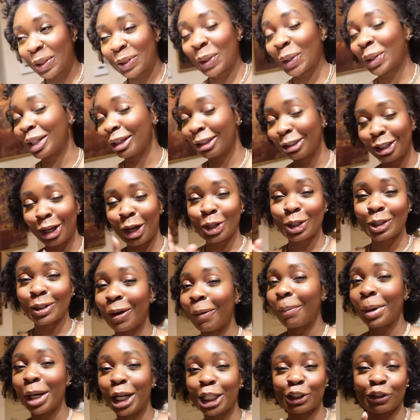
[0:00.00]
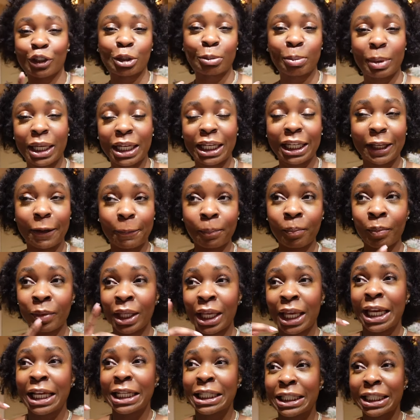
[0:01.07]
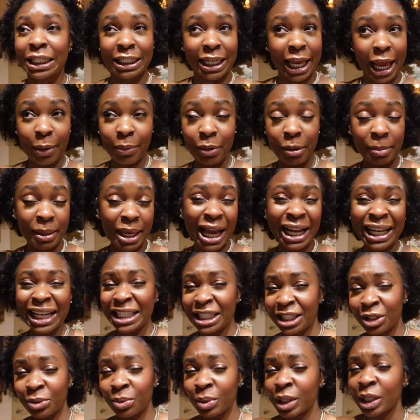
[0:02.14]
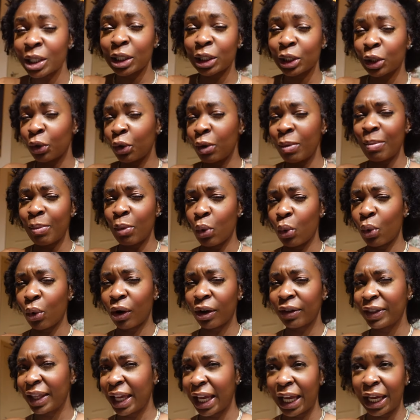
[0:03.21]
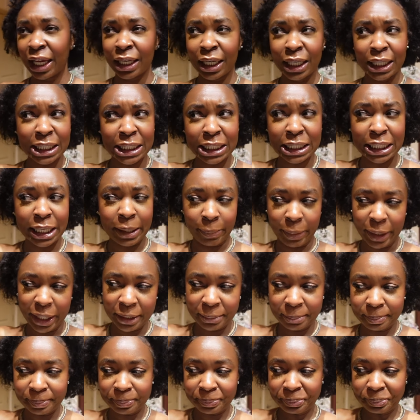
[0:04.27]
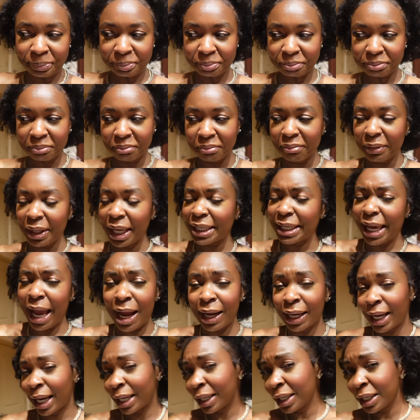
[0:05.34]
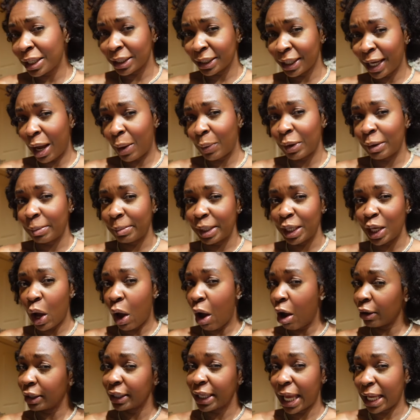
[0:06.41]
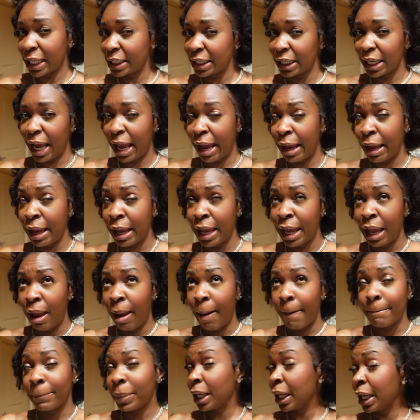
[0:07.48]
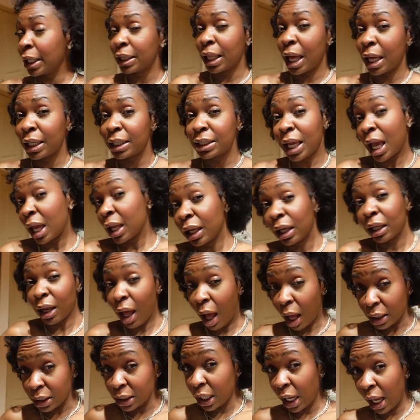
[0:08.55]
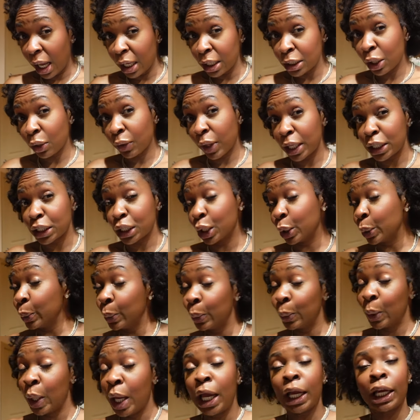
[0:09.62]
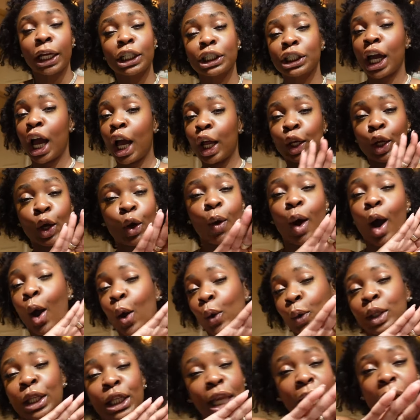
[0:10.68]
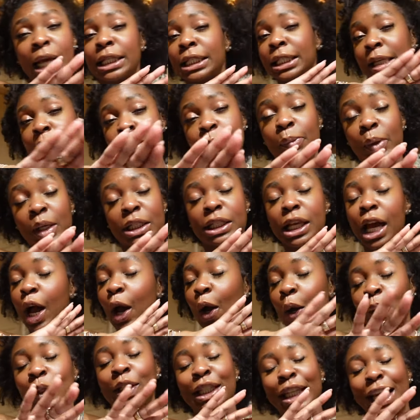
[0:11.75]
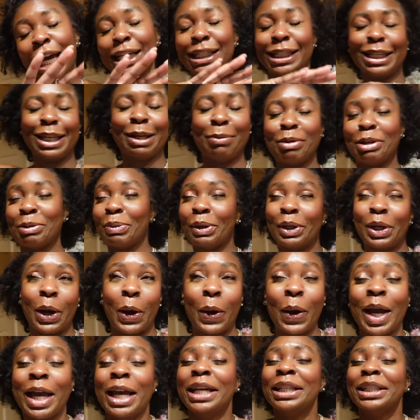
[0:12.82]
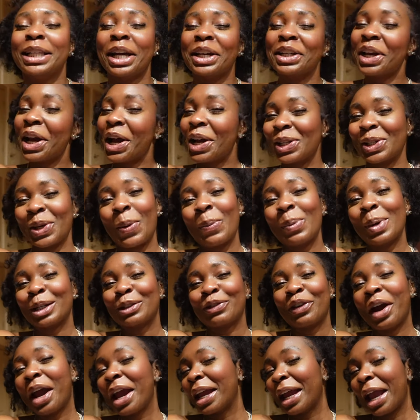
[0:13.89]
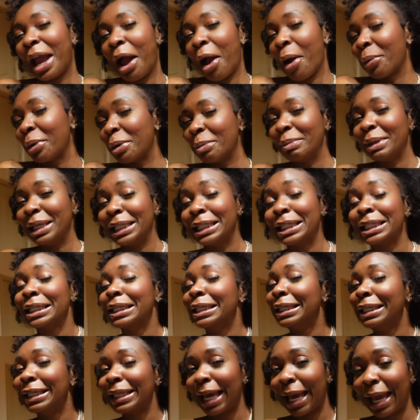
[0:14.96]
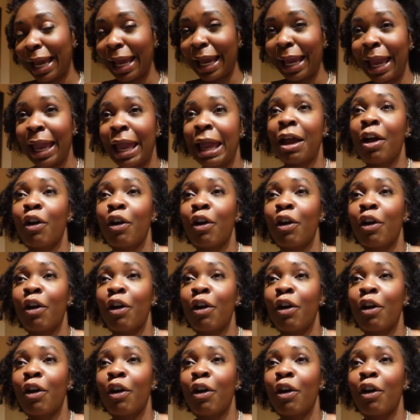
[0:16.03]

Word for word: So thank y'all so much for spending today with me. I guess this was a little more than a snippet. Y'all kind of hung out with me all day today, being that it's 8 o'clock today, so that's new. Because y'all know I only like snippets. I only like snippets. But no, thank y'all so much for hanging out with me today,